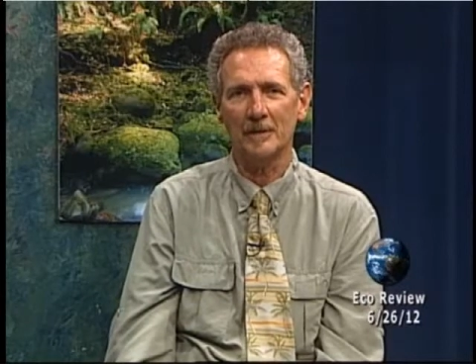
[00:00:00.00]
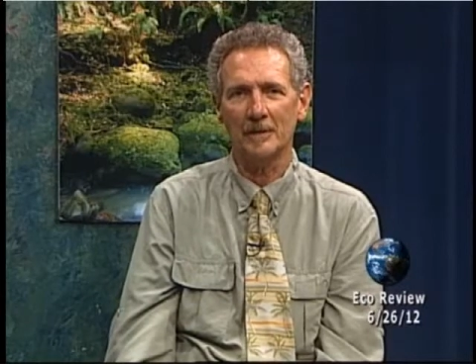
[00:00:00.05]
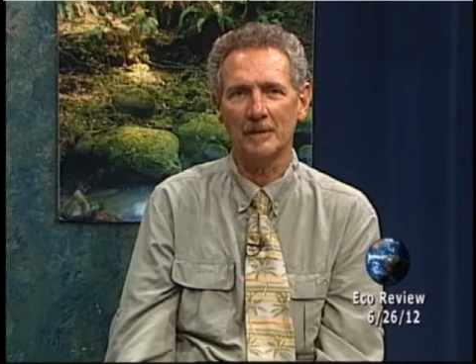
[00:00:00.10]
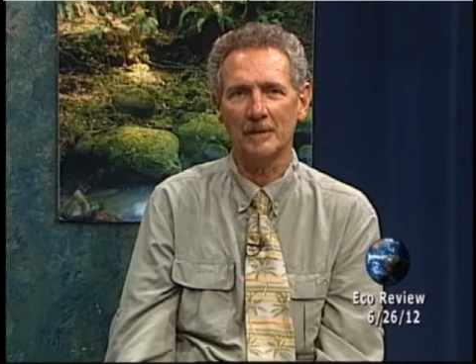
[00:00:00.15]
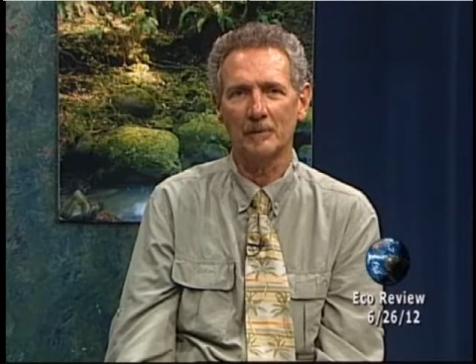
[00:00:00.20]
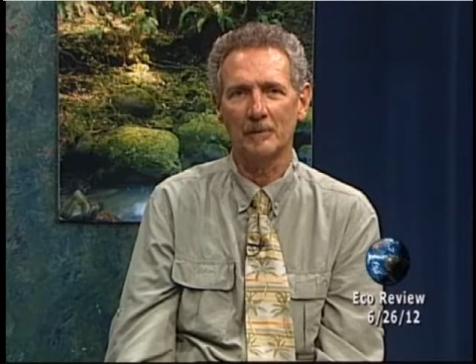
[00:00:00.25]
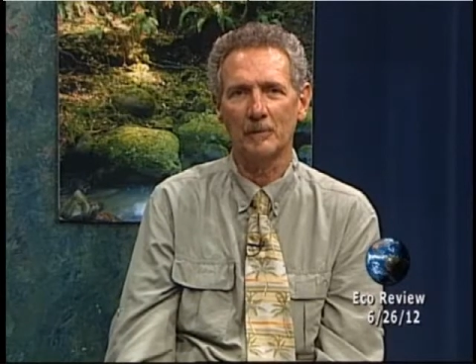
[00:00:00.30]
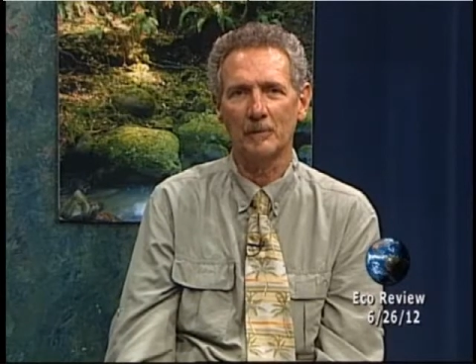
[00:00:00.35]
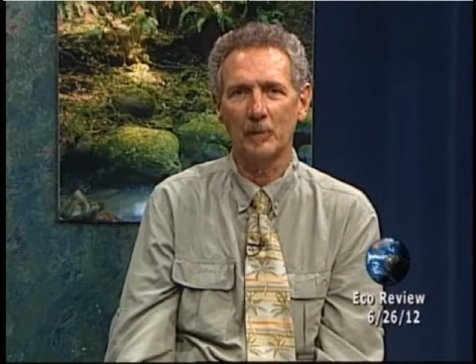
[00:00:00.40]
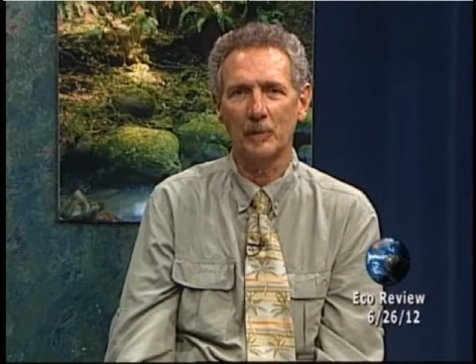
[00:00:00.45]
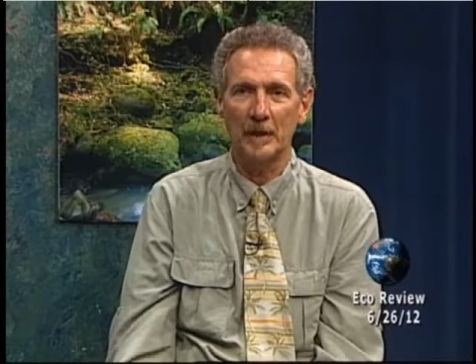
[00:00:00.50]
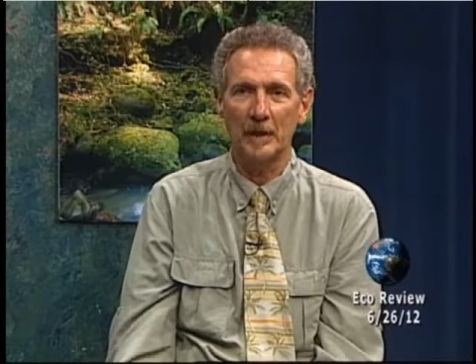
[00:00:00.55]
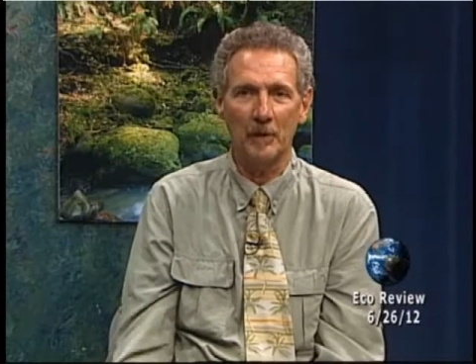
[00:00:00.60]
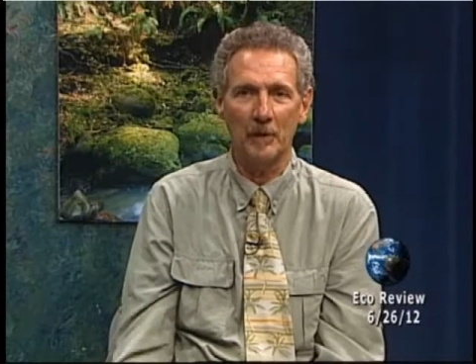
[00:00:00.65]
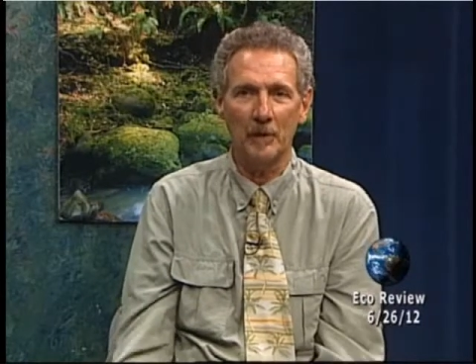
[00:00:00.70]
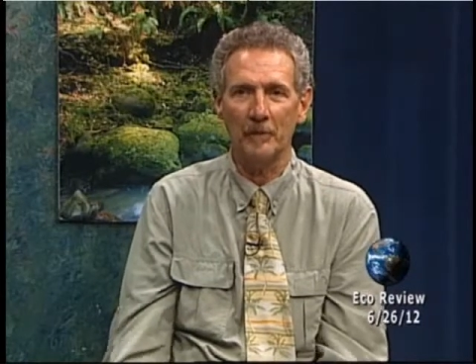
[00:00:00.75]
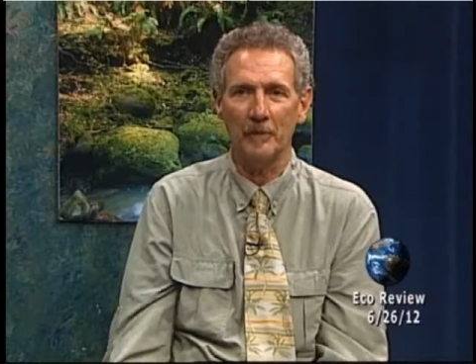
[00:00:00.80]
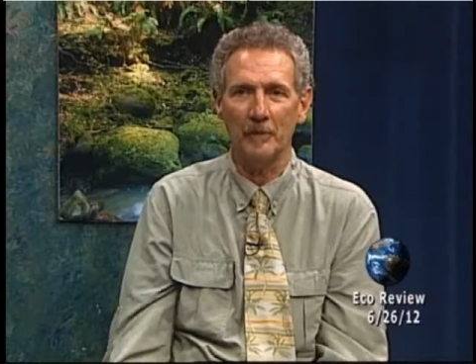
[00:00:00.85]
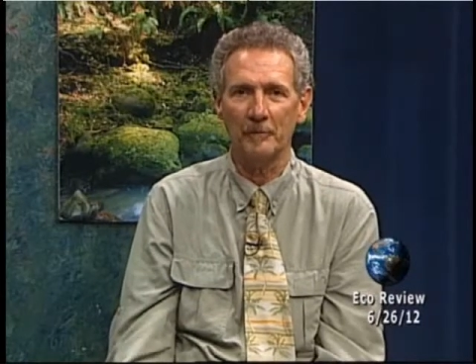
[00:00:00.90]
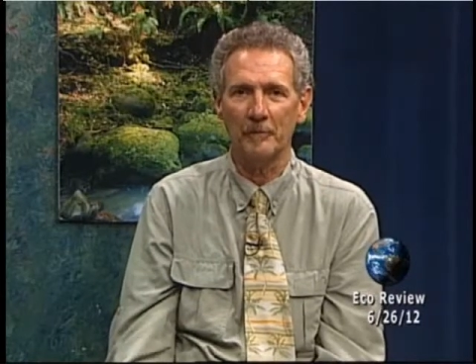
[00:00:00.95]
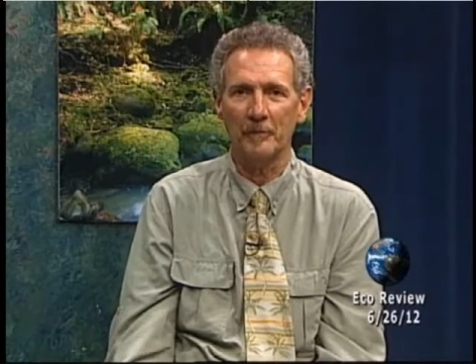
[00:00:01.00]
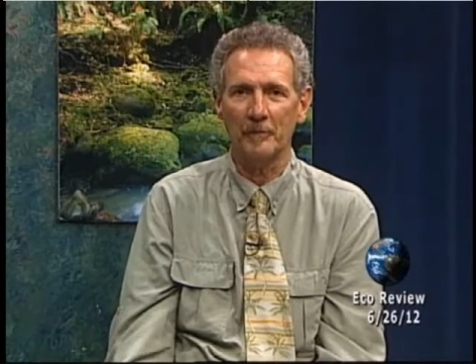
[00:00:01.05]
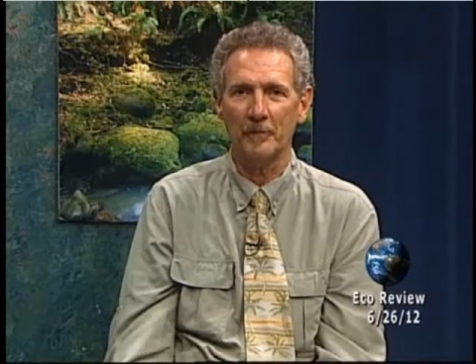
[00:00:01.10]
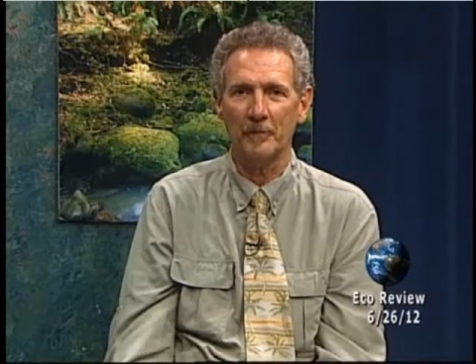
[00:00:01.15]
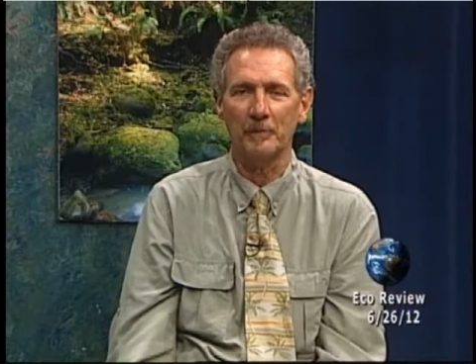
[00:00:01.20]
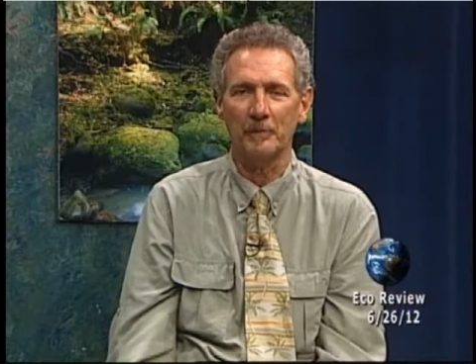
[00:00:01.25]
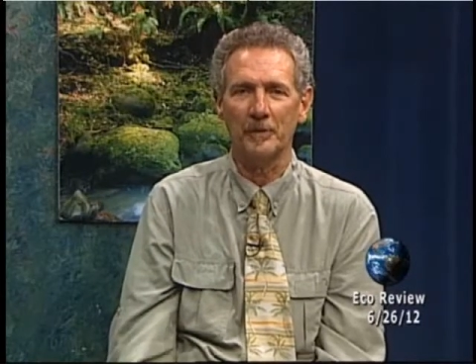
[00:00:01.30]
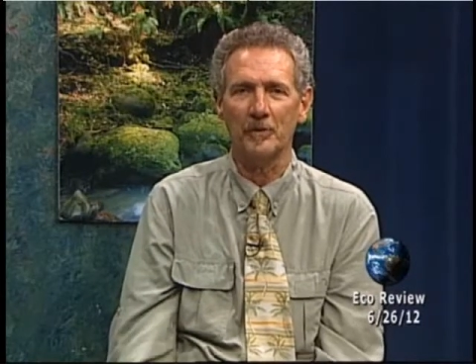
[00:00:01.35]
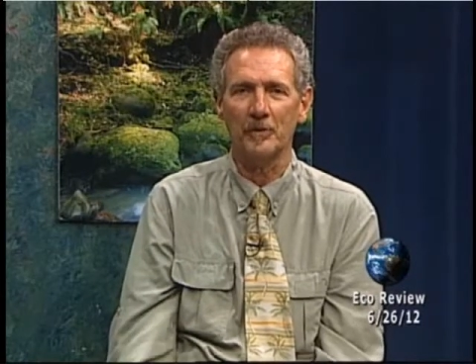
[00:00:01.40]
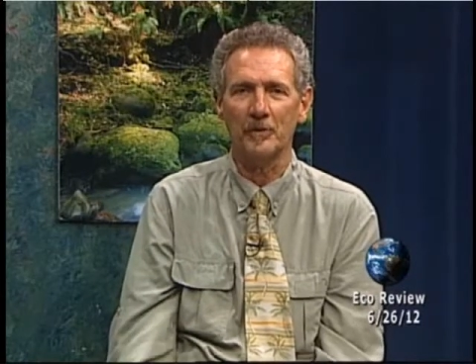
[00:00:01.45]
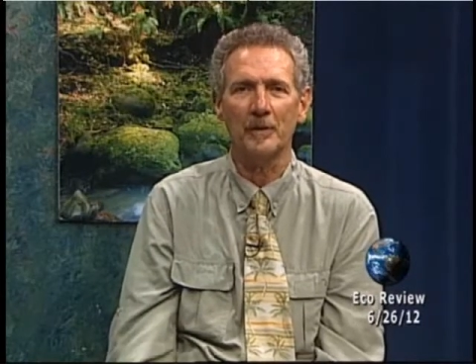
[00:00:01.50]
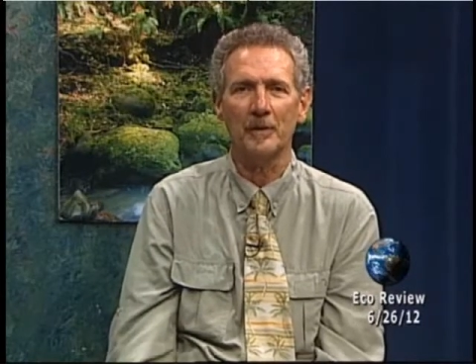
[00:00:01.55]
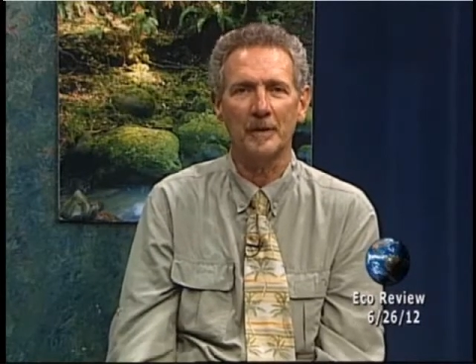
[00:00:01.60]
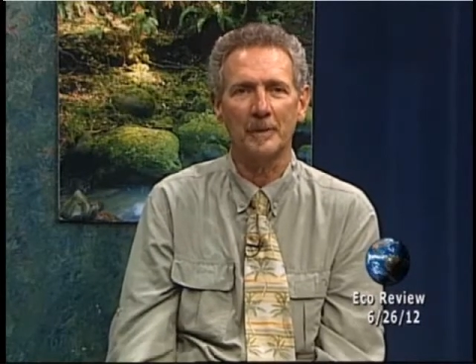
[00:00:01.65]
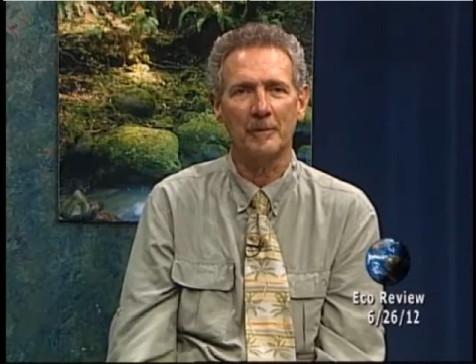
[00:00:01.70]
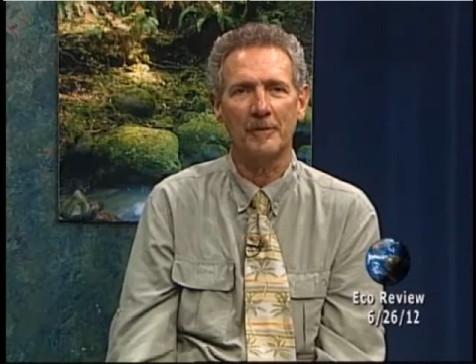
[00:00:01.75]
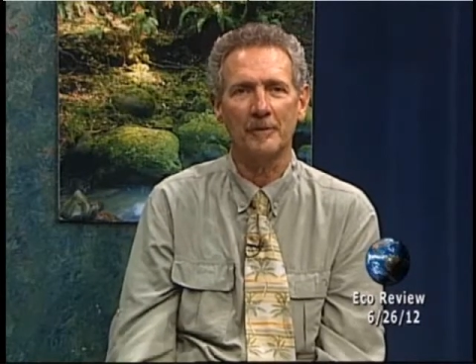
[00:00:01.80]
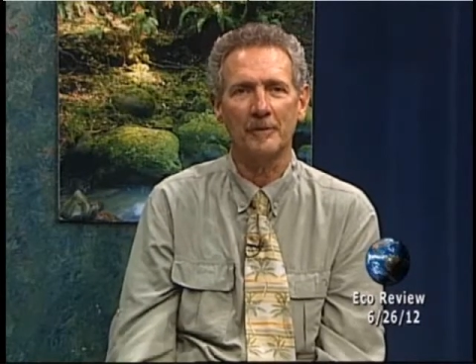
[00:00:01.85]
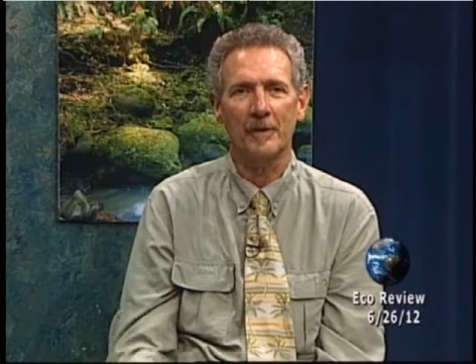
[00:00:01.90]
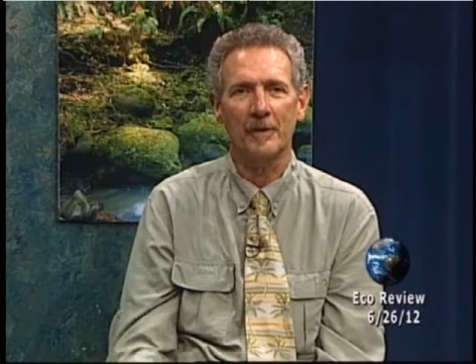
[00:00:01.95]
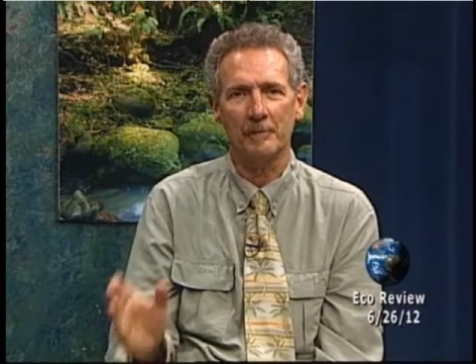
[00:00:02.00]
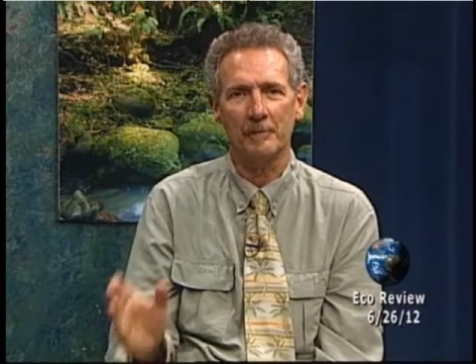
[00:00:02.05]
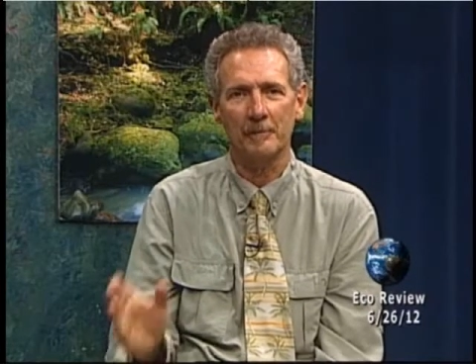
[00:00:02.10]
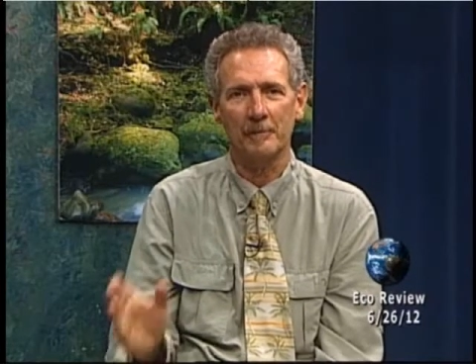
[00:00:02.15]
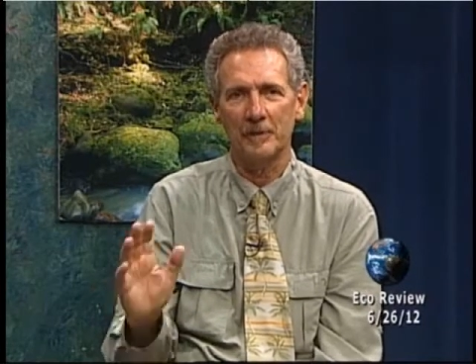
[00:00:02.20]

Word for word: Or we know them from petroleum and stuff,